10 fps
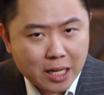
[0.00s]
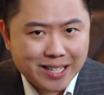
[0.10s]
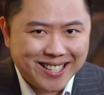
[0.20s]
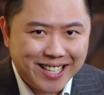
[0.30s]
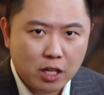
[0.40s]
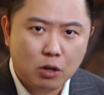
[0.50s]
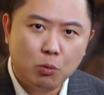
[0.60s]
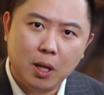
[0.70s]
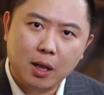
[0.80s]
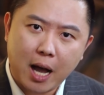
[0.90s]
still
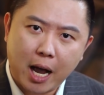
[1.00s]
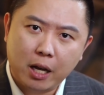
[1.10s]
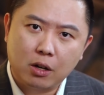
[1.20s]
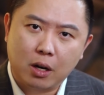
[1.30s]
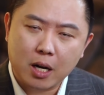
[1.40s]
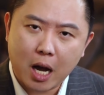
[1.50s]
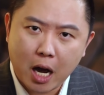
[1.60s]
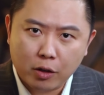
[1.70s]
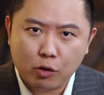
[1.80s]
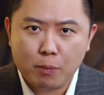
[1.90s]
relying on
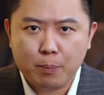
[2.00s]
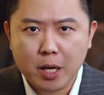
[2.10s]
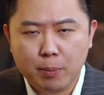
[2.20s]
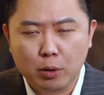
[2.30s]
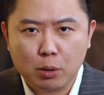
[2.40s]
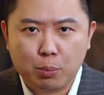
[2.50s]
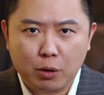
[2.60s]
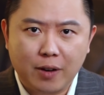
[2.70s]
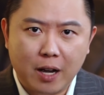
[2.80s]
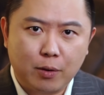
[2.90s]
other people to
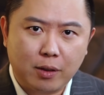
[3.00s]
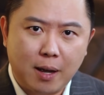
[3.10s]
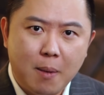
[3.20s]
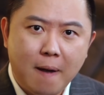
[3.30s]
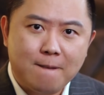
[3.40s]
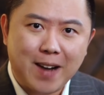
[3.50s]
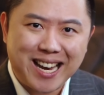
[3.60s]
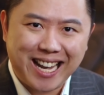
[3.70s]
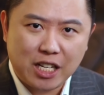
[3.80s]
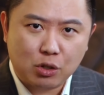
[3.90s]
provide for them
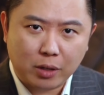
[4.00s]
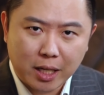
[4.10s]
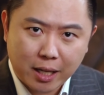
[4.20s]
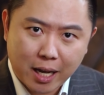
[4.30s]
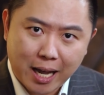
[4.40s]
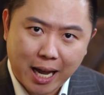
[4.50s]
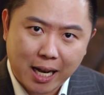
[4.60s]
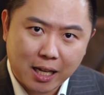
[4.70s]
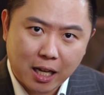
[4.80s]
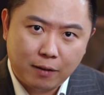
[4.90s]
financially. They are
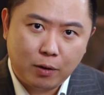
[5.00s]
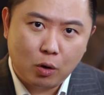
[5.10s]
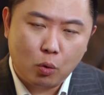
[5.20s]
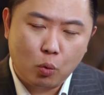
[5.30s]
at level